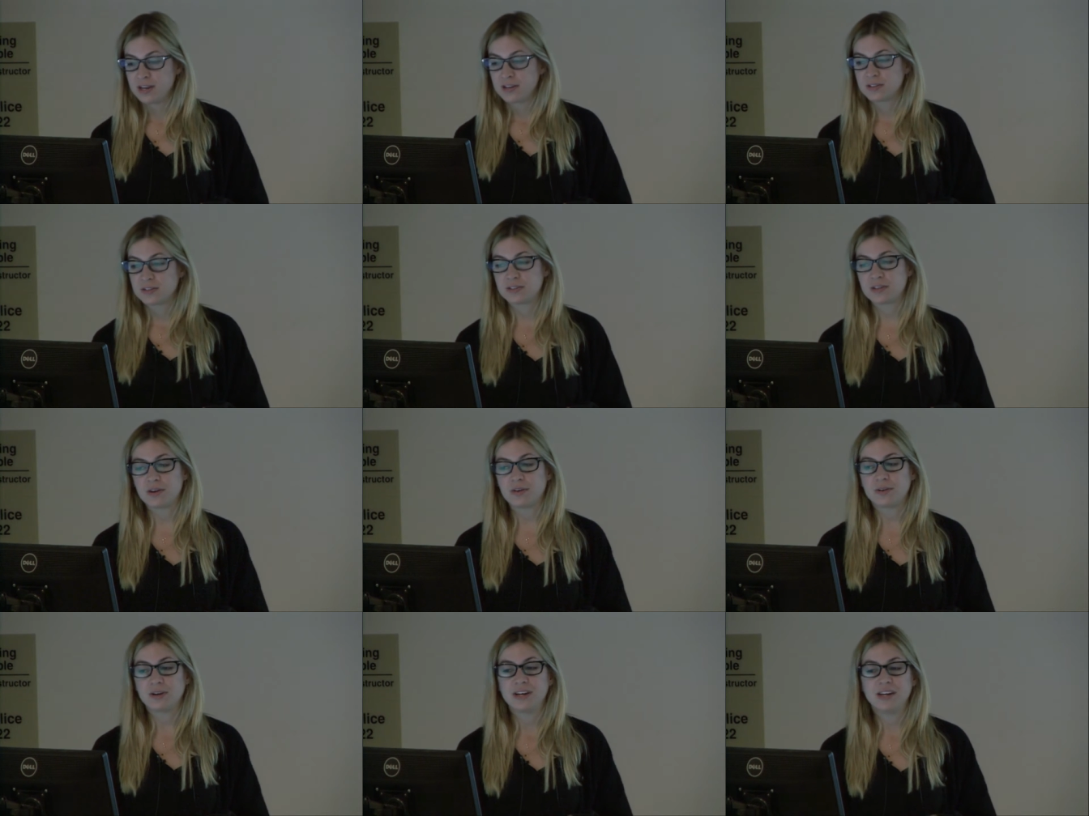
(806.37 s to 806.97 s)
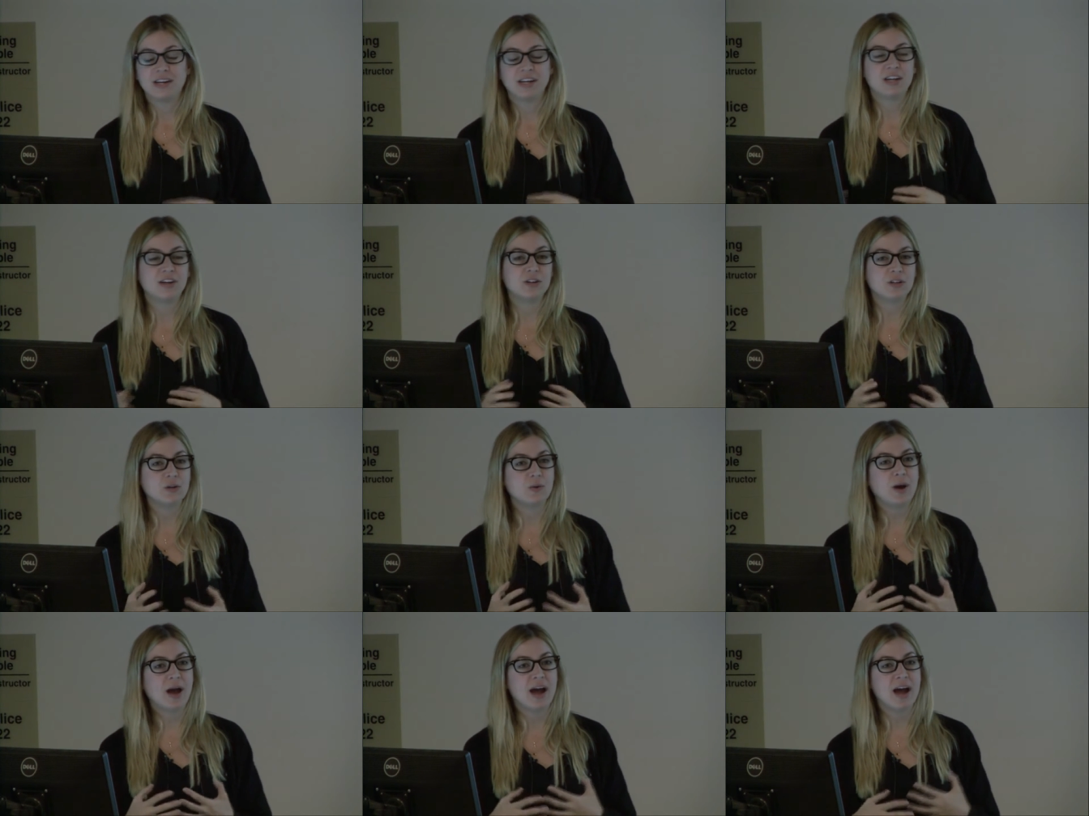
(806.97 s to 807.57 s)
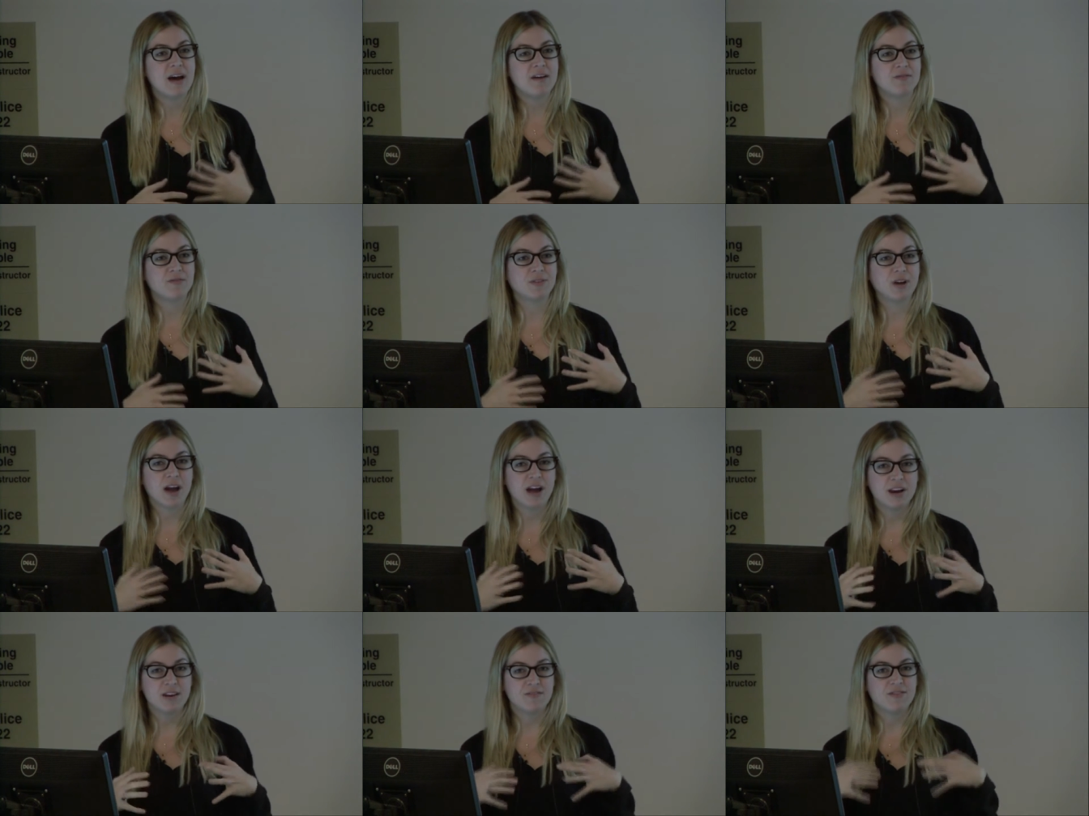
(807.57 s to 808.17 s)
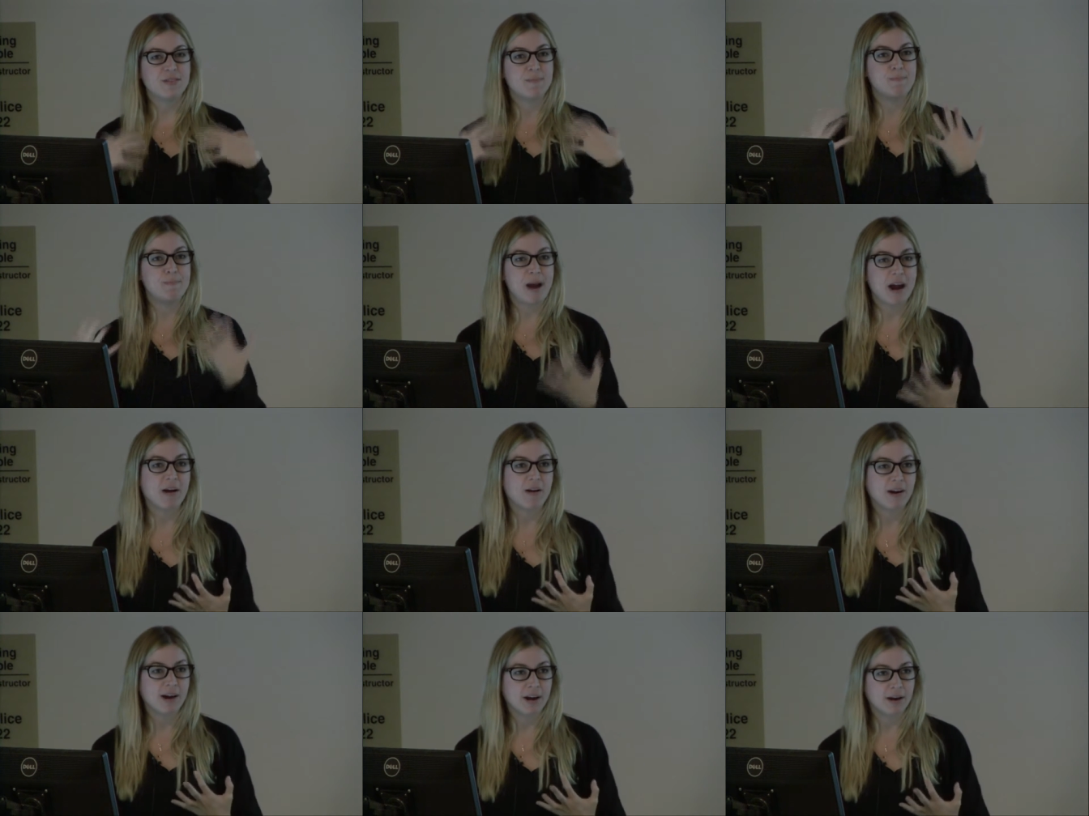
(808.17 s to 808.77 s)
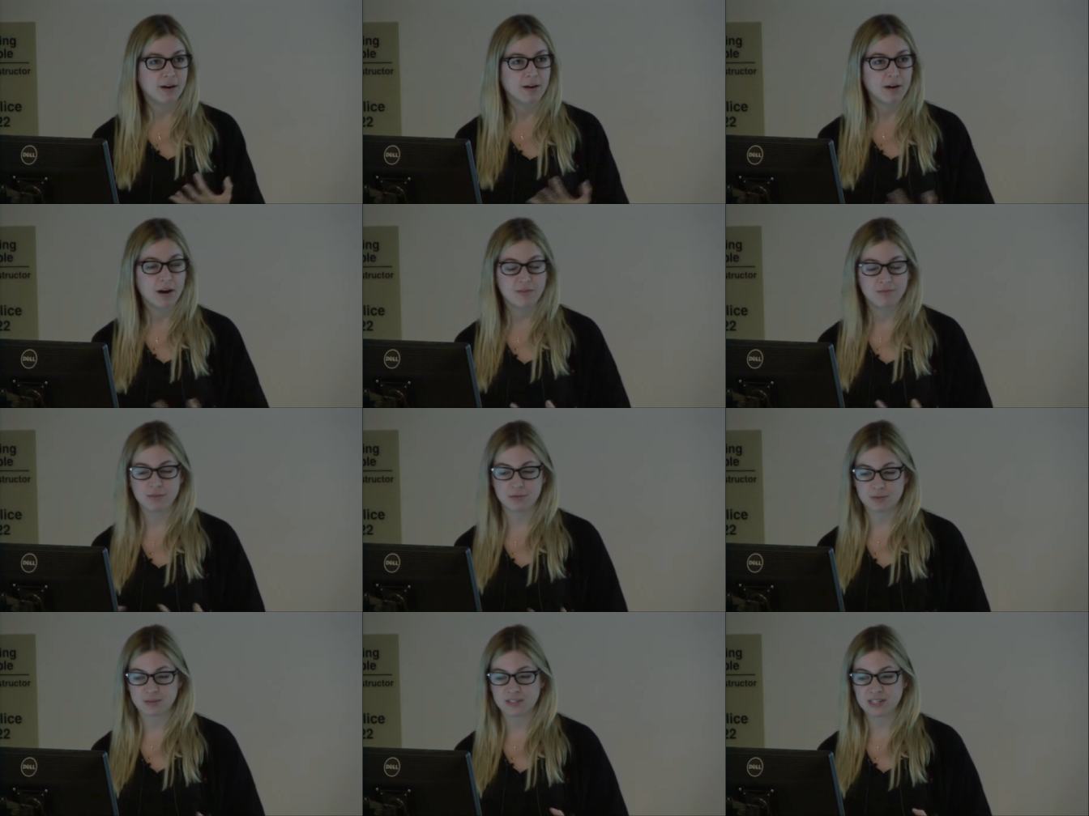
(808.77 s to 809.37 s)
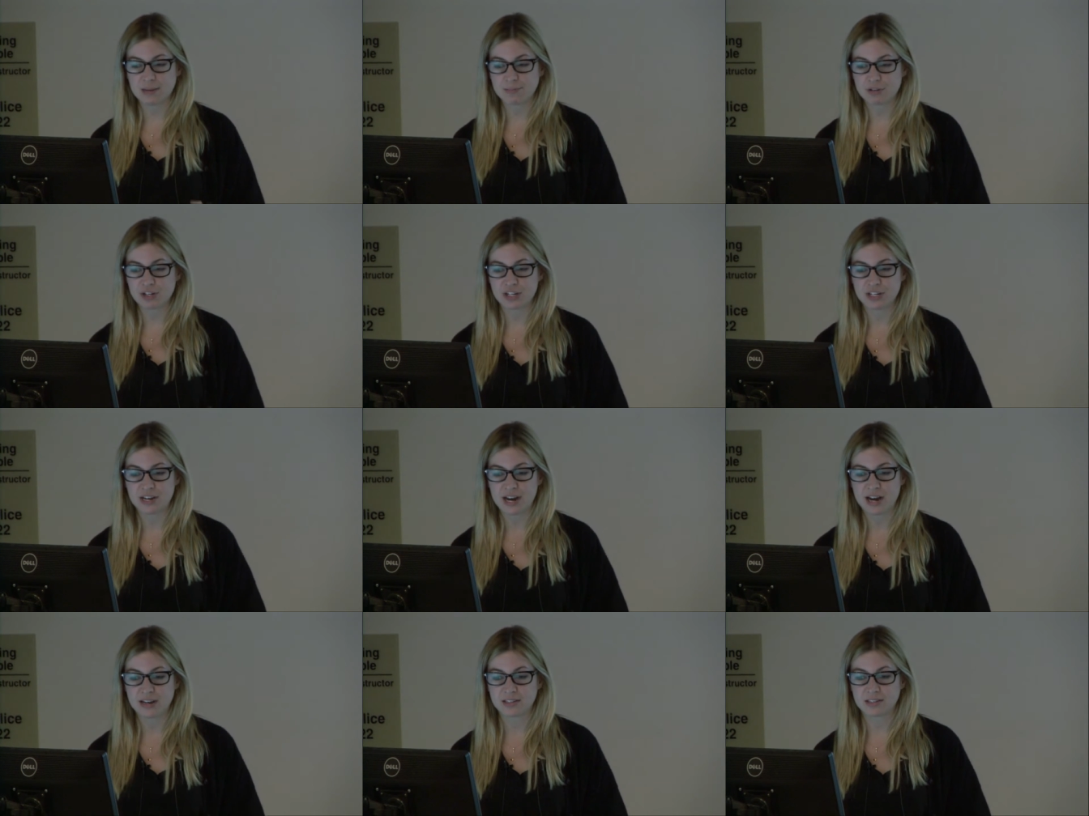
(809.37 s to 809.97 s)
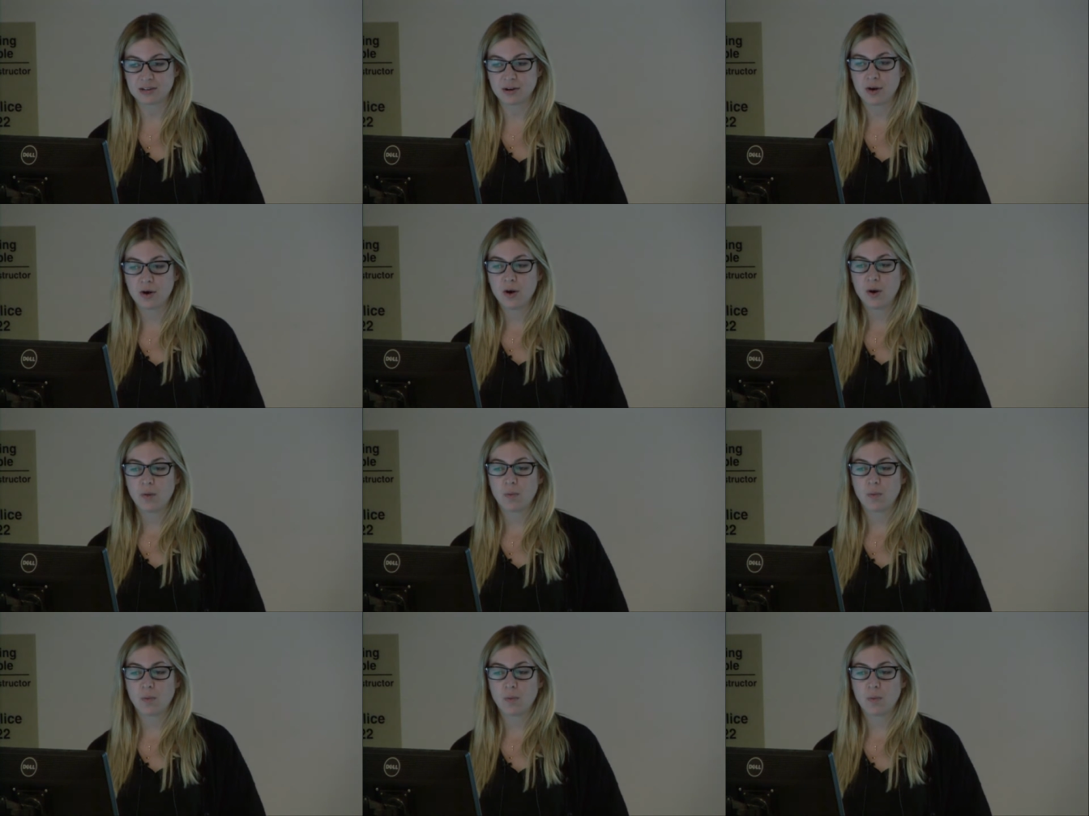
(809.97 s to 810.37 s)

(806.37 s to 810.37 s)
So here you have kind of the barrier of the reception desk